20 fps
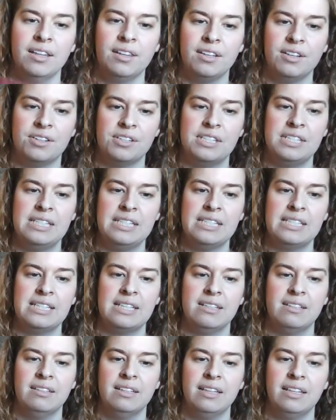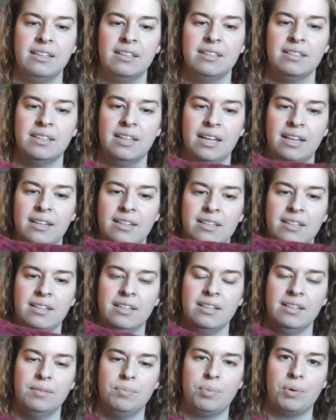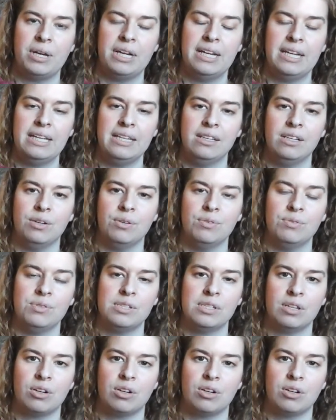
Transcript: there's detailing. That braiding goes